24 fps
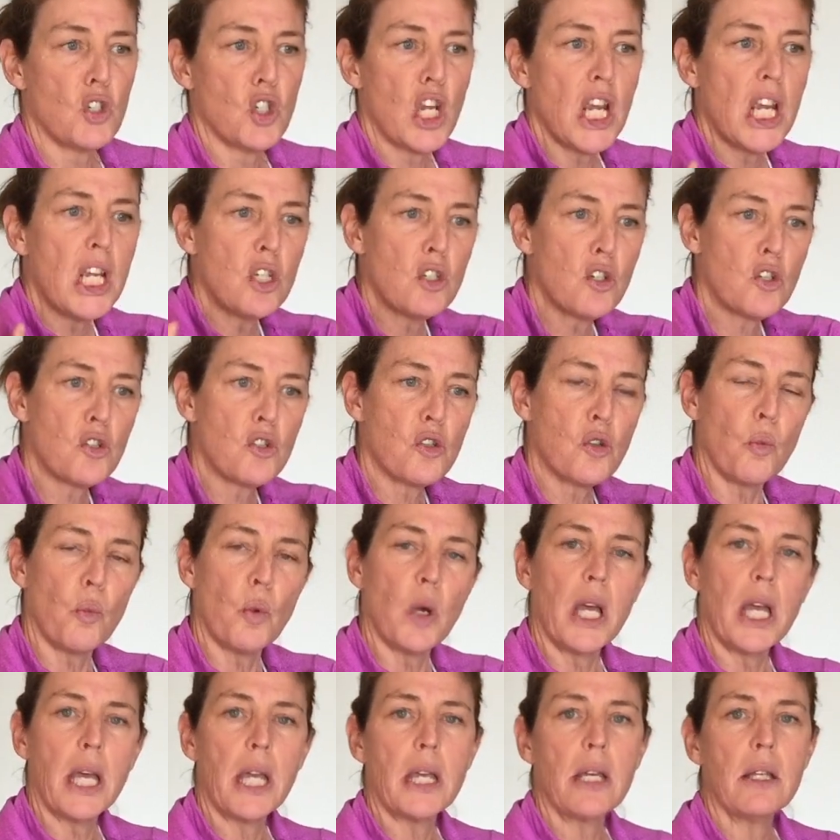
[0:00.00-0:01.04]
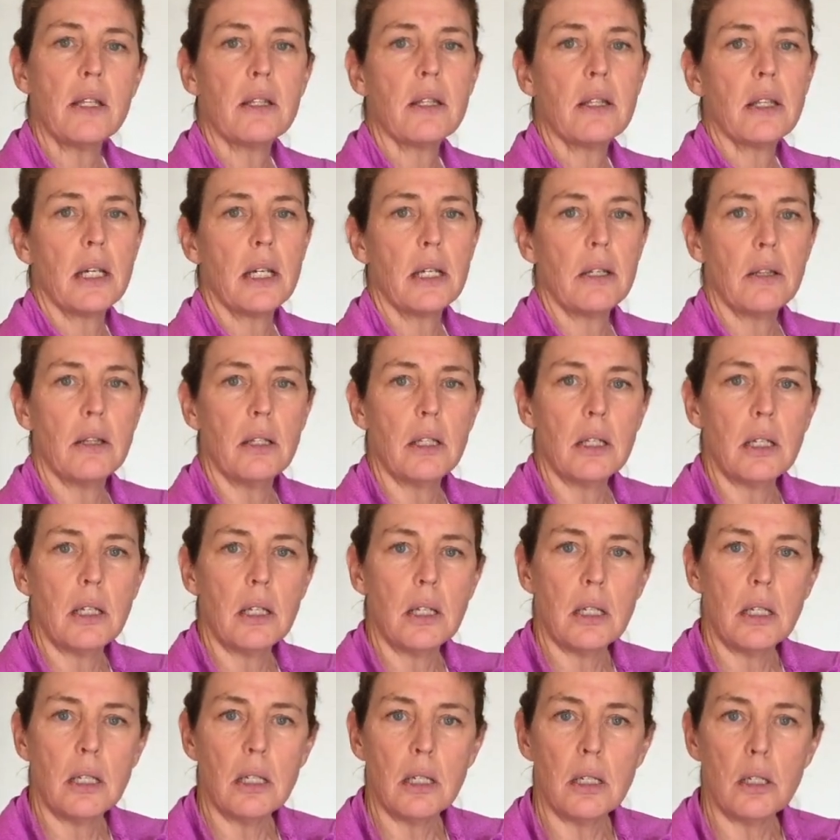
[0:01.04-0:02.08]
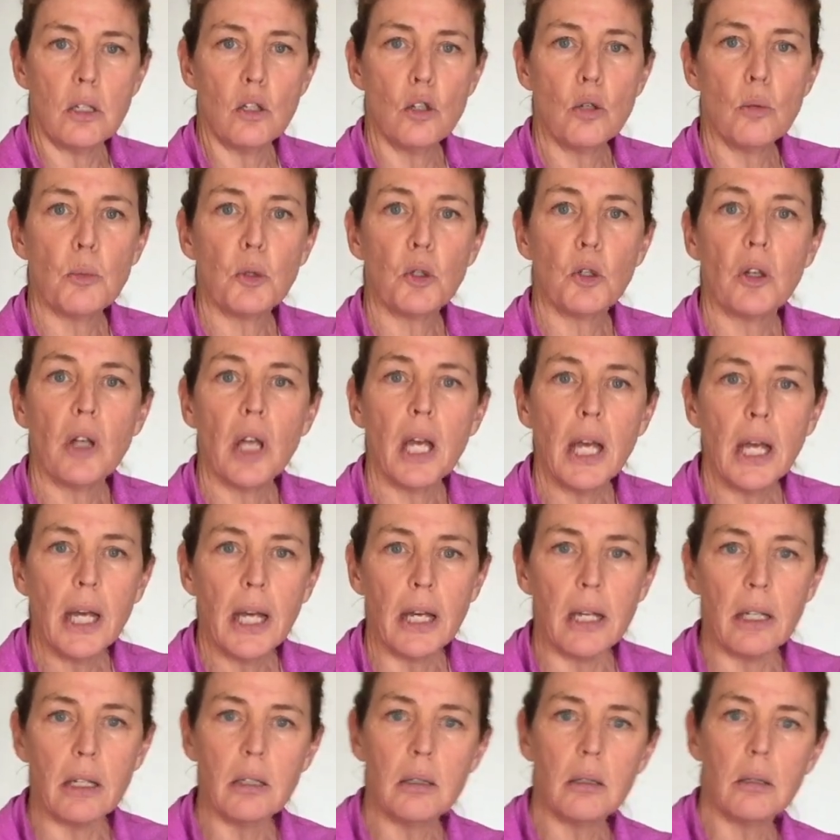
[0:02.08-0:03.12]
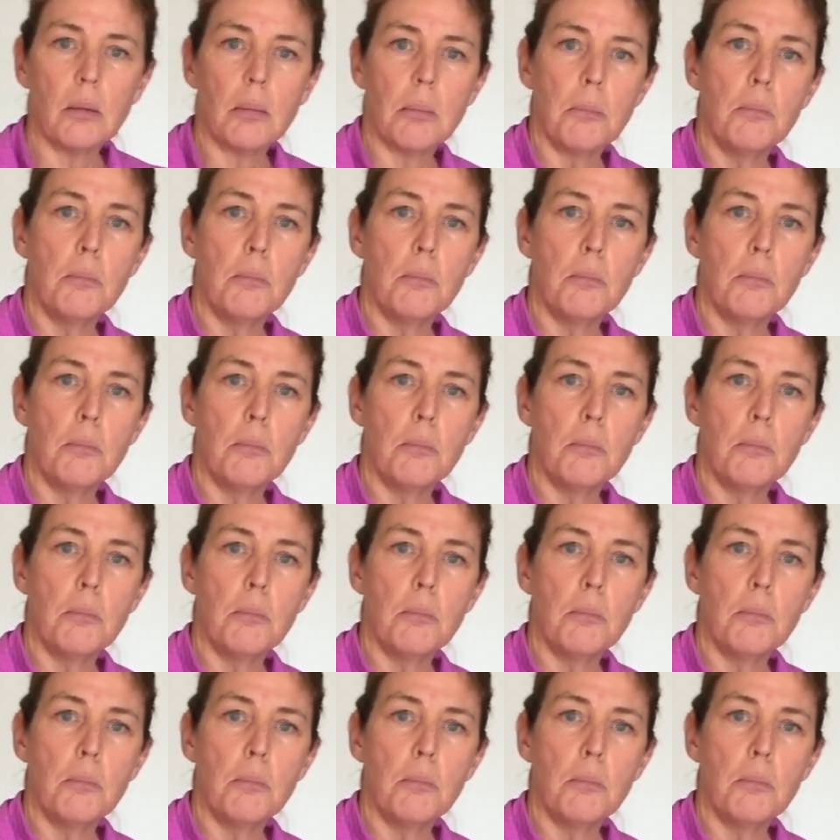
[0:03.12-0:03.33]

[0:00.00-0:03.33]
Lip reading: changes the way that the humeral head